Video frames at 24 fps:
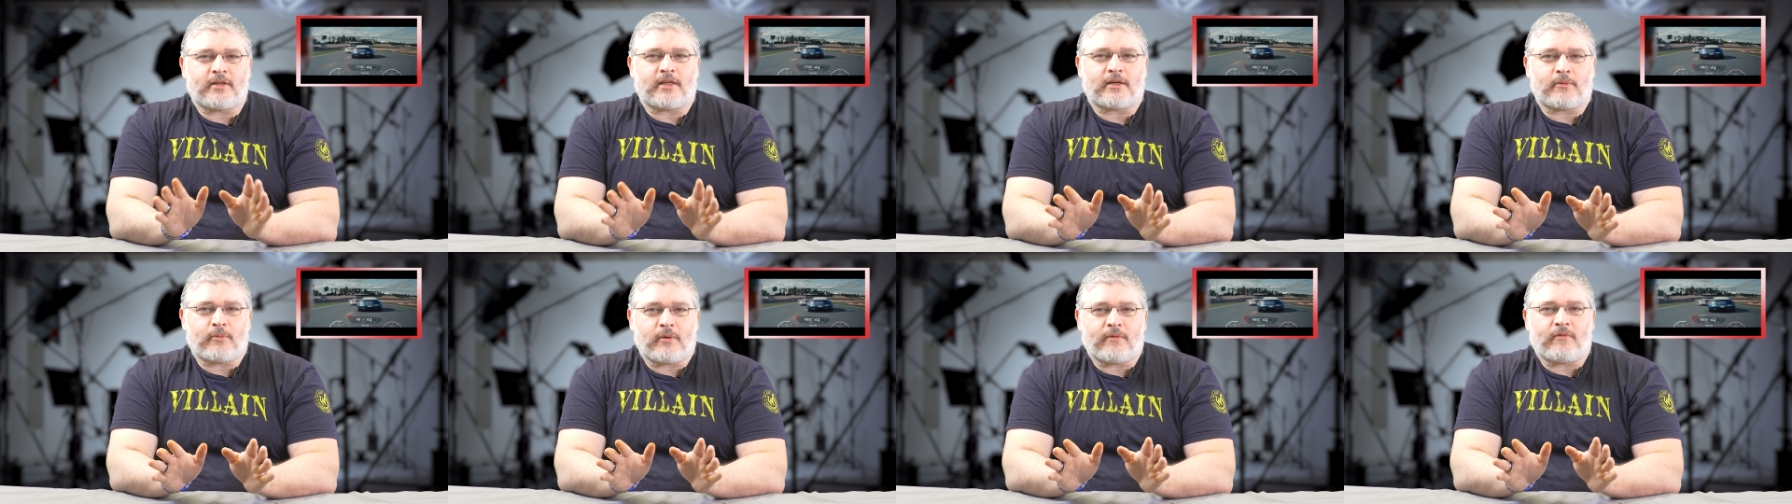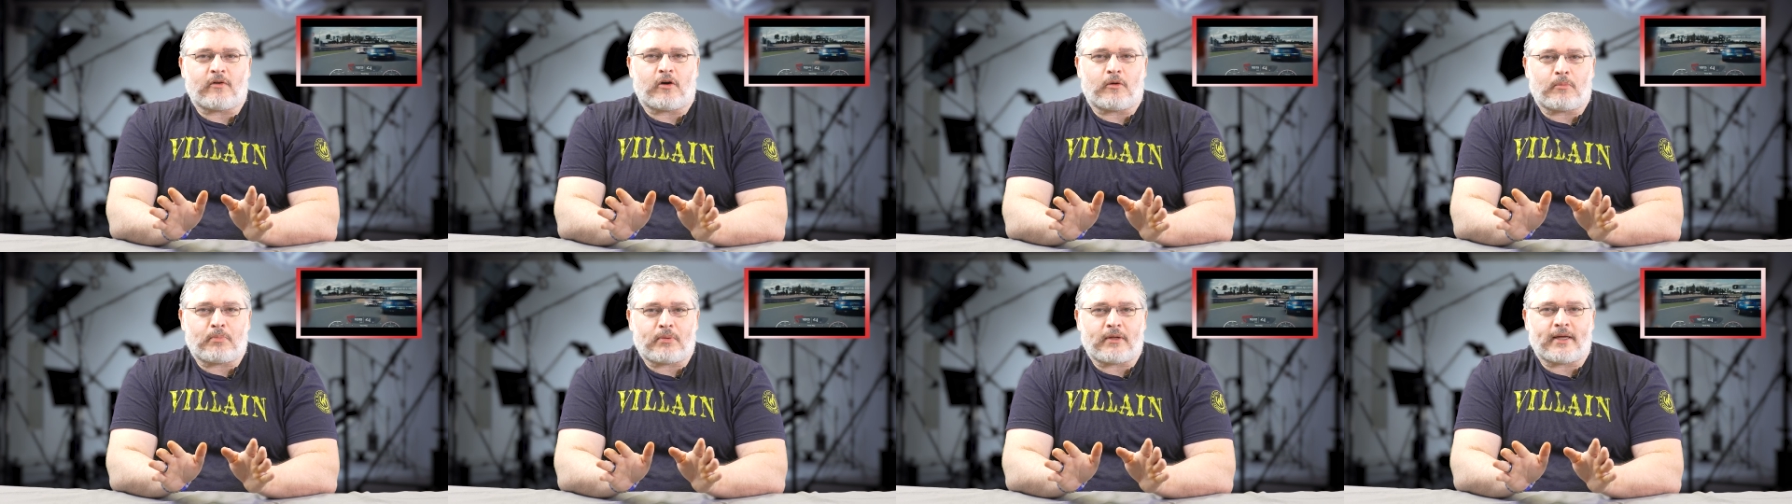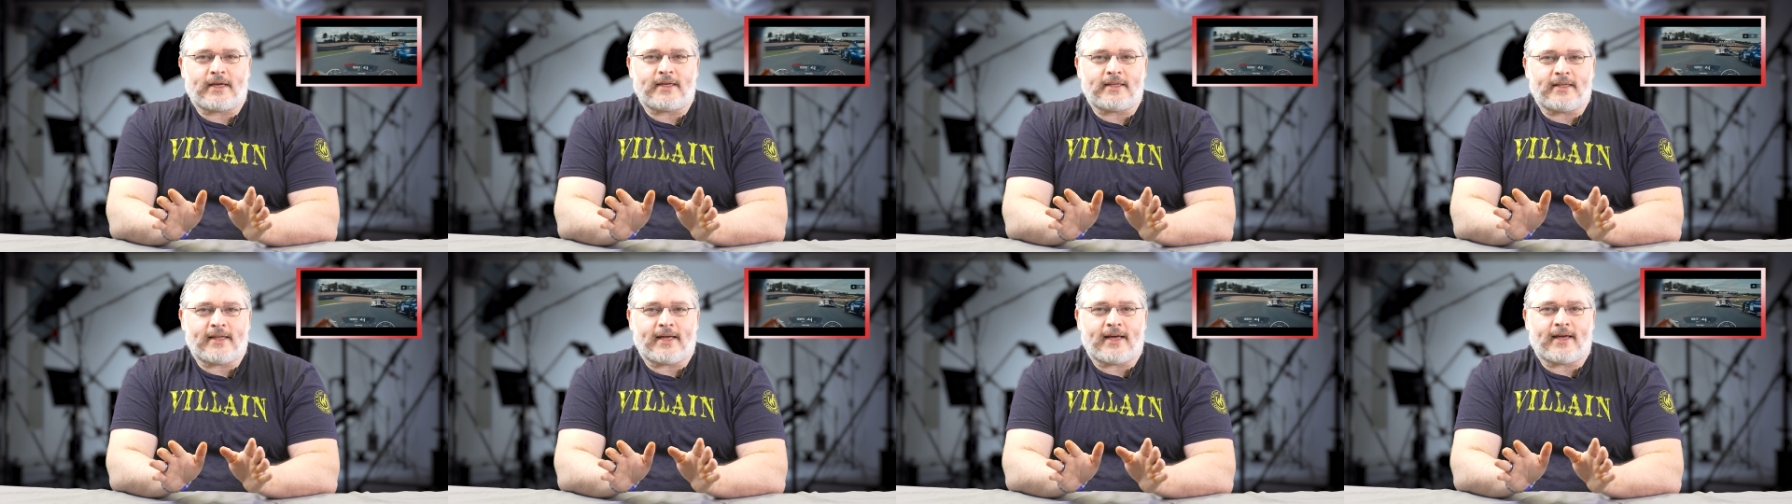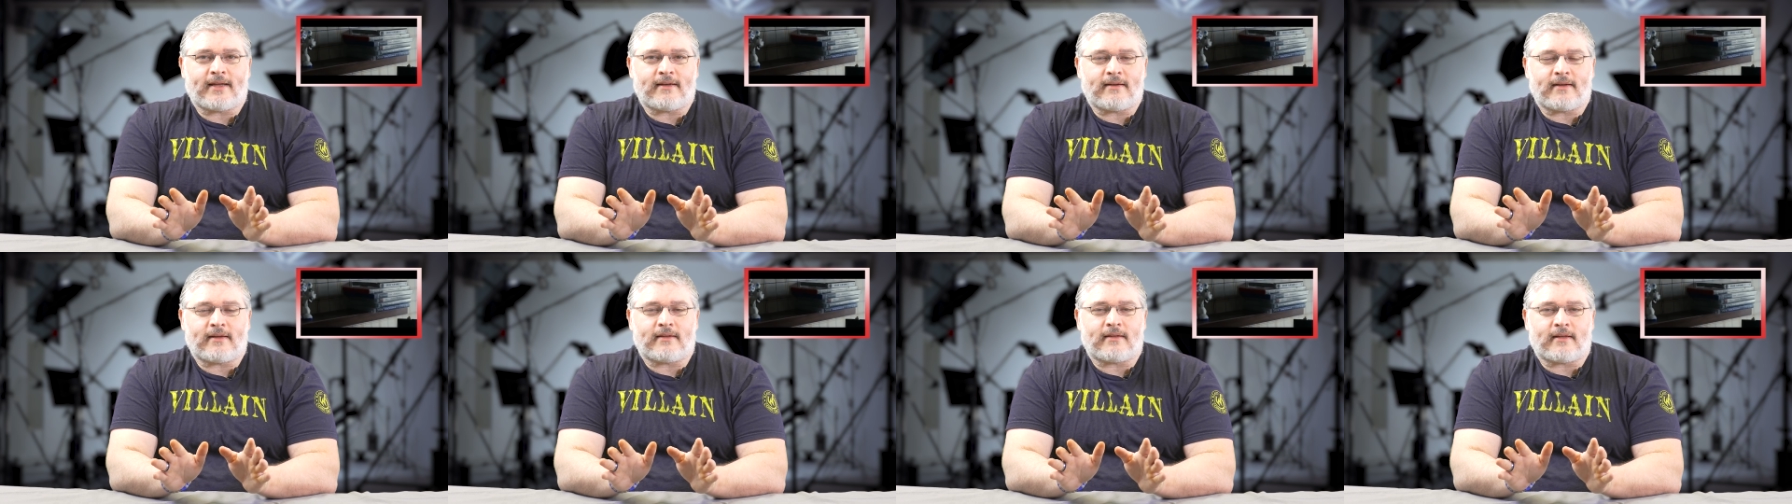I think we've all played
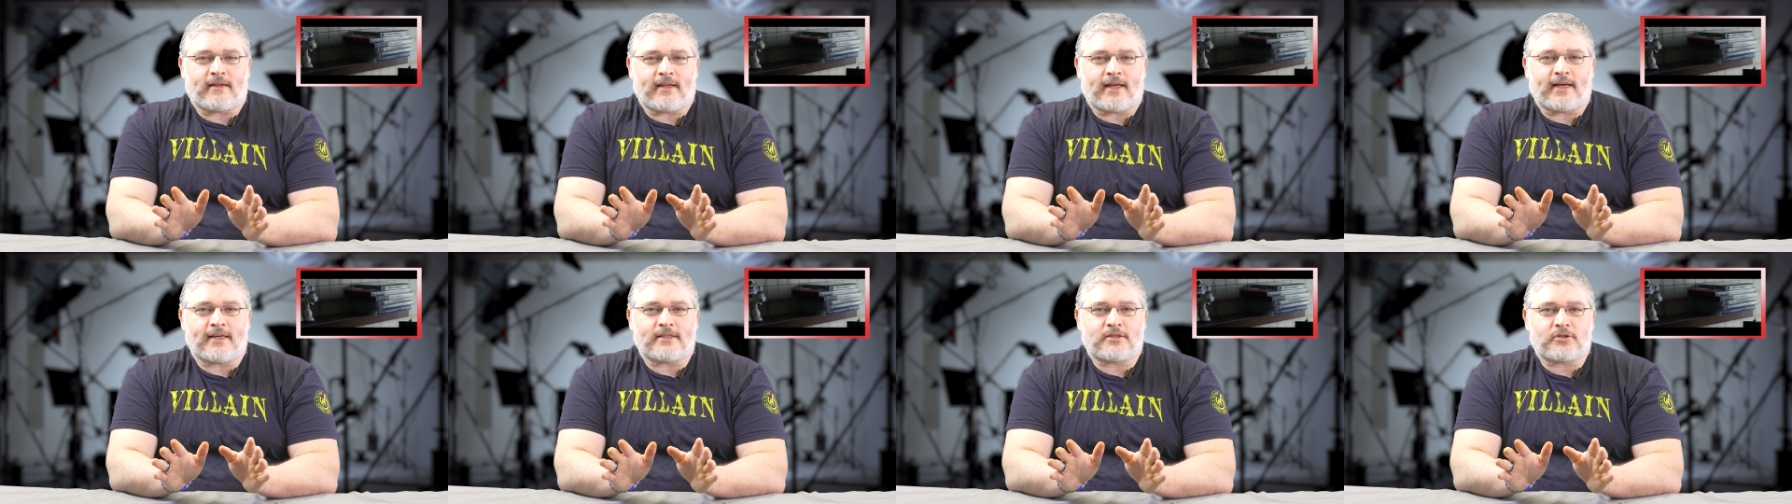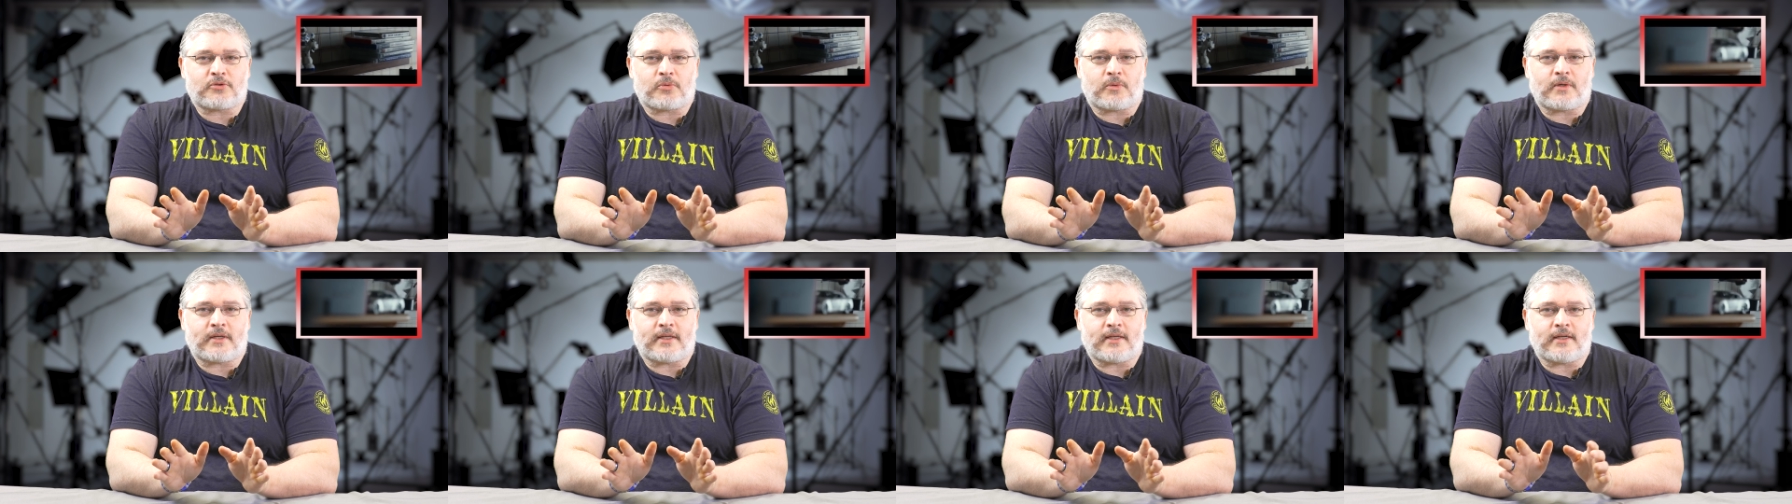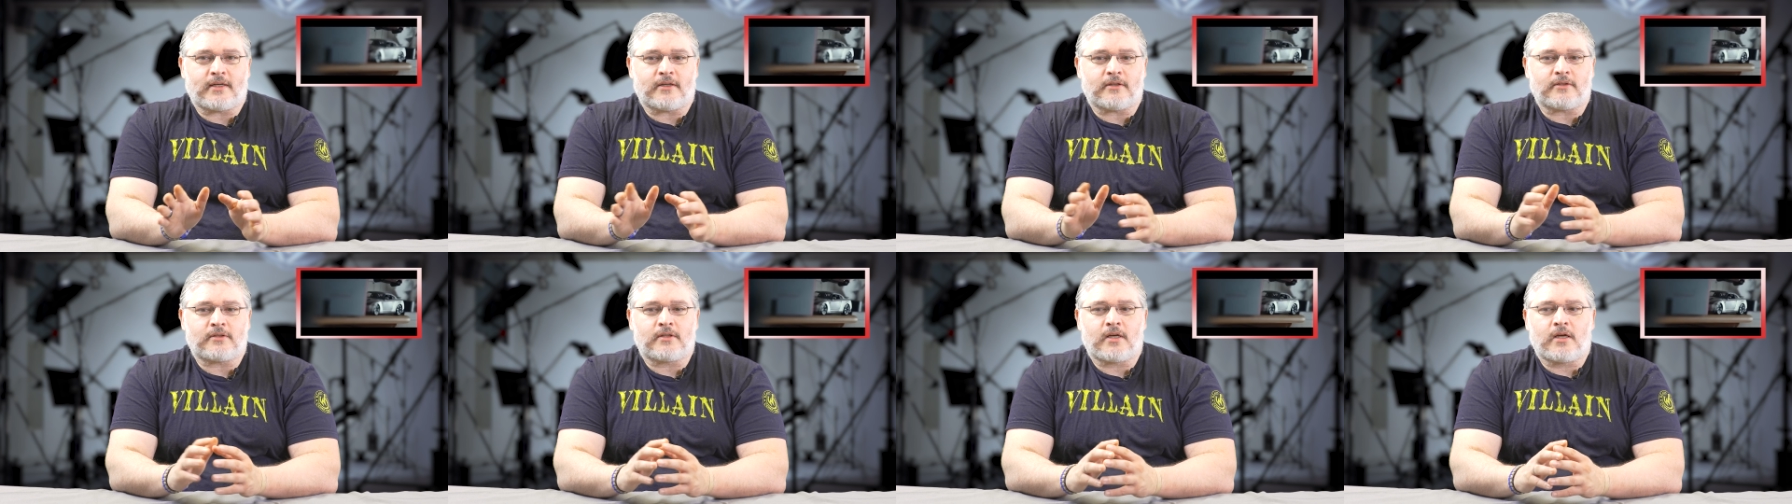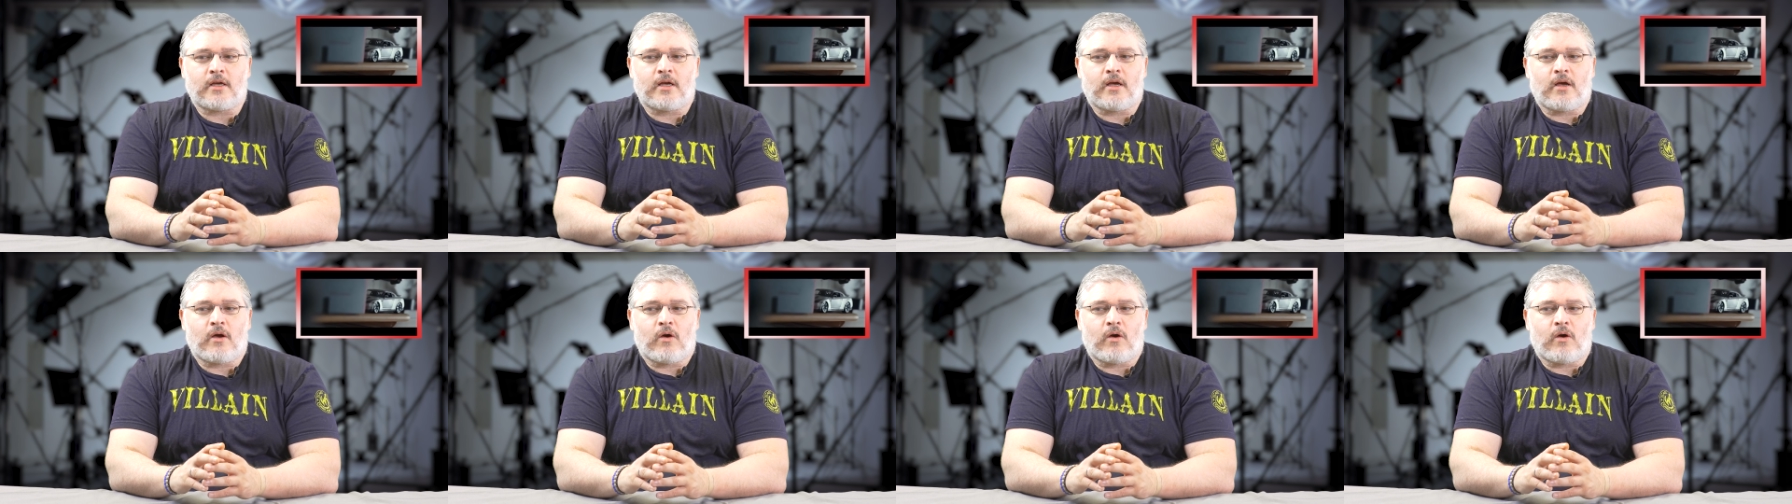that in the last 20 years.